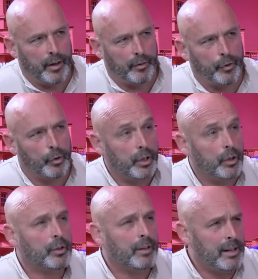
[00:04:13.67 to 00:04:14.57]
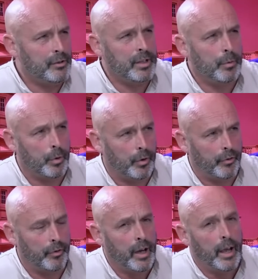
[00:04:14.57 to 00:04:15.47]
I scorn them.
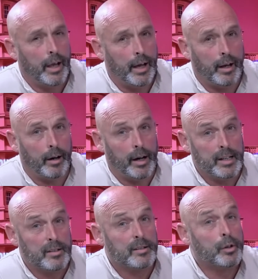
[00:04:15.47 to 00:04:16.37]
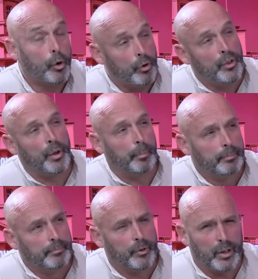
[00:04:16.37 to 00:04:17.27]
So I just want to let people know, you want to use
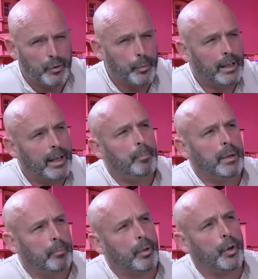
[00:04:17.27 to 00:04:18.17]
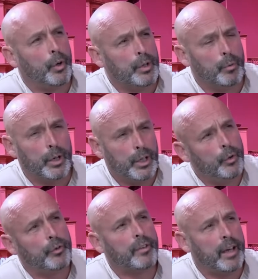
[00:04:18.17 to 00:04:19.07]
that, I'm going to
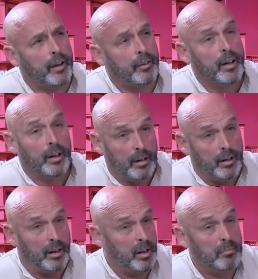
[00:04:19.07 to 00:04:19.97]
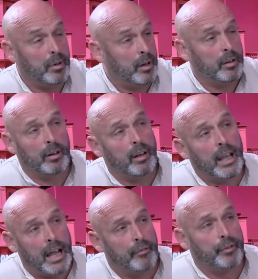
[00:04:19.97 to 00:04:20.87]
laugh at you, because at this stage,
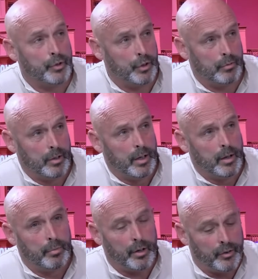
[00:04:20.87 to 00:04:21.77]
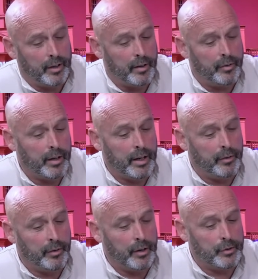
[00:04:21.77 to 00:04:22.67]
it's such an obvious
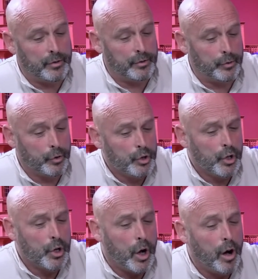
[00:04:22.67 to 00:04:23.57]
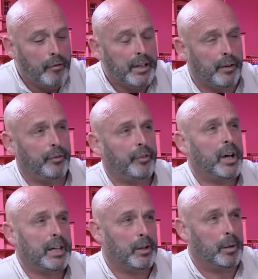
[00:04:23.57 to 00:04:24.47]
psyop, the use of those trigger
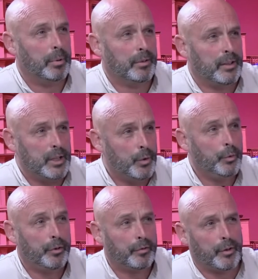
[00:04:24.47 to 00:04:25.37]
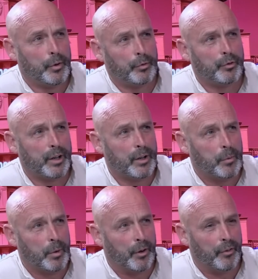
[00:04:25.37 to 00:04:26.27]
words, that it has become a
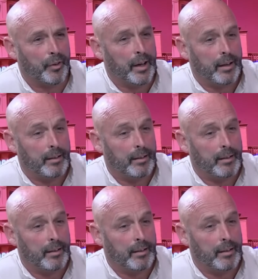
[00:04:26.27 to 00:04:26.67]
pantomime and